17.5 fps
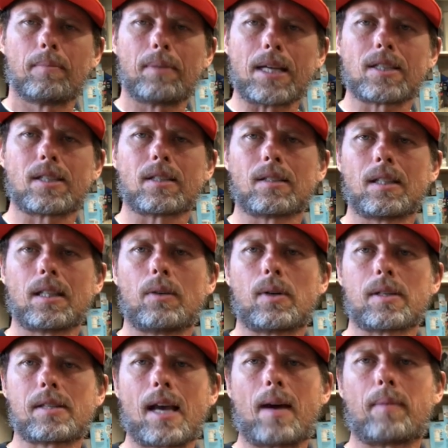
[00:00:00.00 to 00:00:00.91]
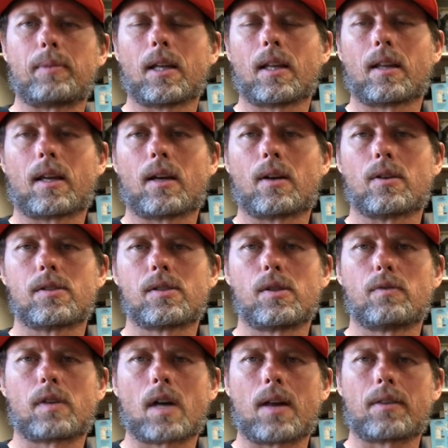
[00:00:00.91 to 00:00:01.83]
Basically, what's happening there
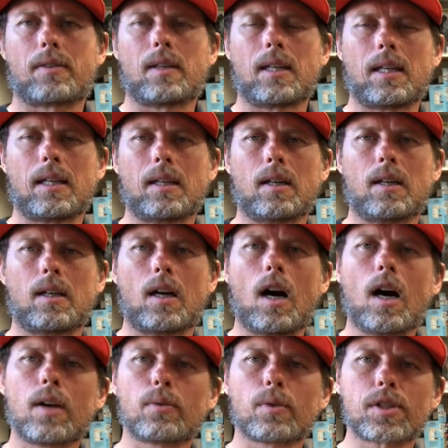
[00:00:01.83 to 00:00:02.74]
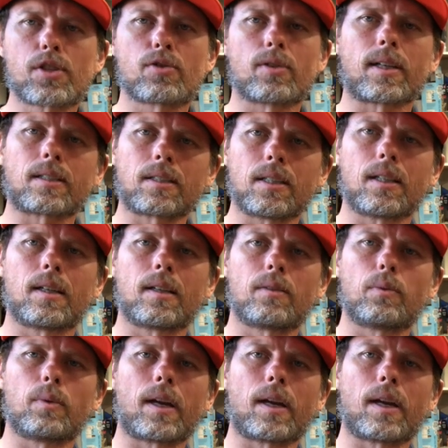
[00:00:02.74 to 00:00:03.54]
is you've got the unrestricted,